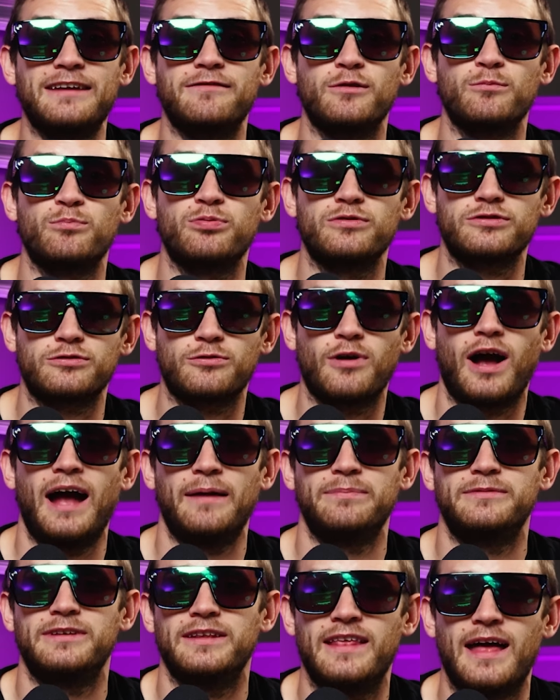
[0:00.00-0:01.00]
even
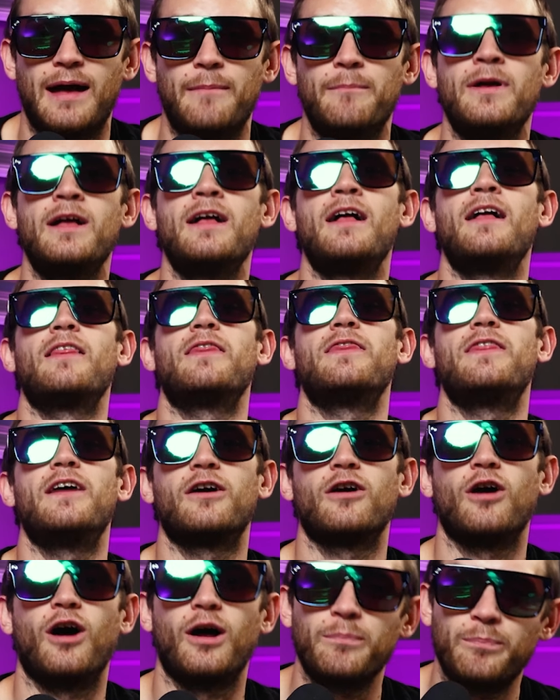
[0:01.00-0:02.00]
prescribed to them.
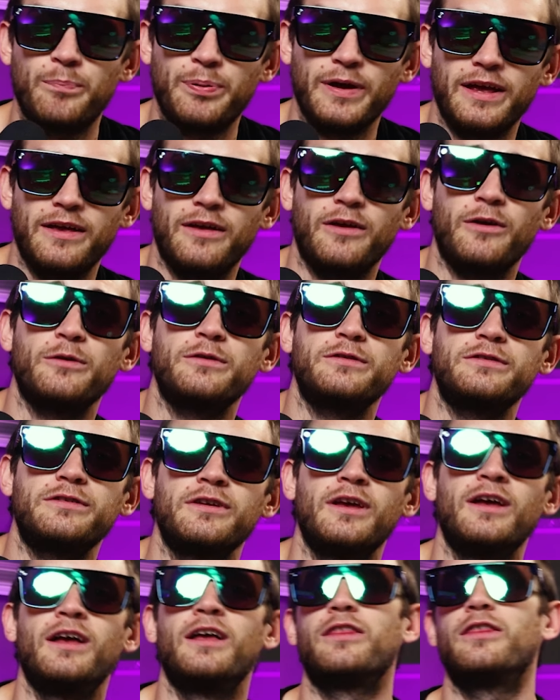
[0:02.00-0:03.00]
They're on
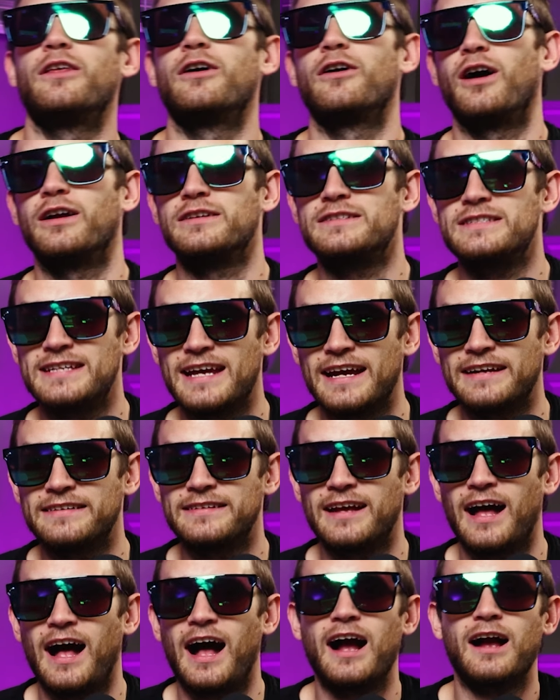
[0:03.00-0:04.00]
pills. They're on
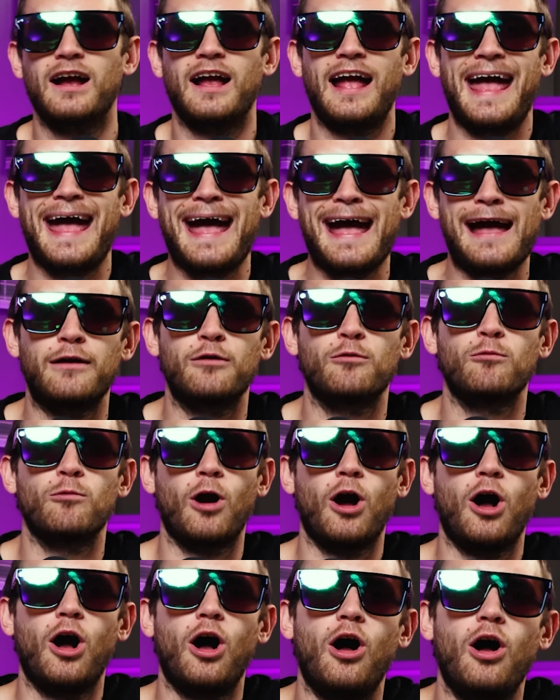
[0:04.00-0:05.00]
TikTok,
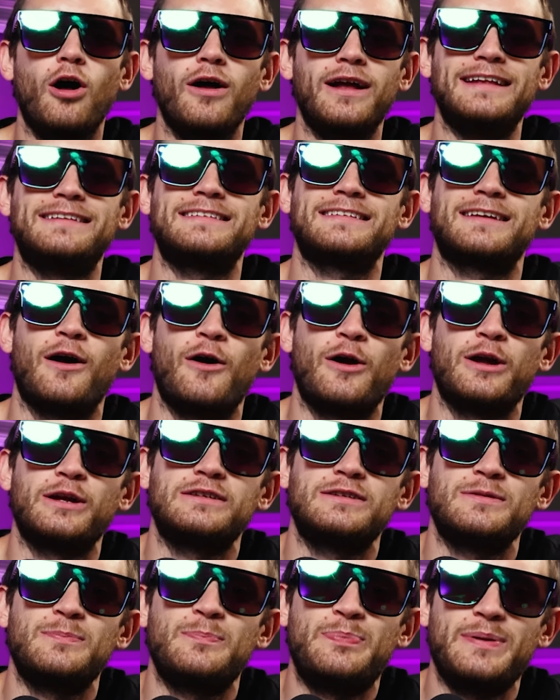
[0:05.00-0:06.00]
Adderall. It's going to